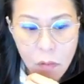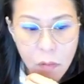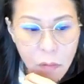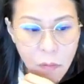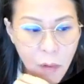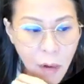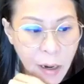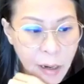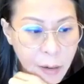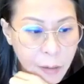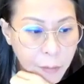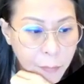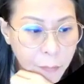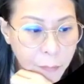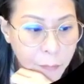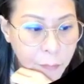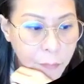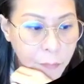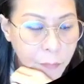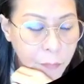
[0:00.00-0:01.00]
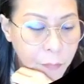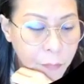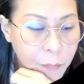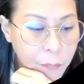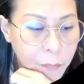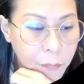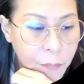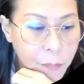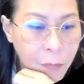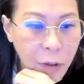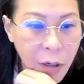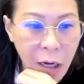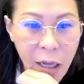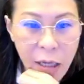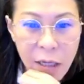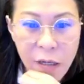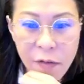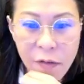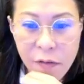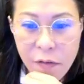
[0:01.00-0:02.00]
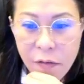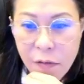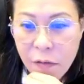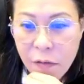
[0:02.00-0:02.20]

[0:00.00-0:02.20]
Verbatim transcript: Right? Anais.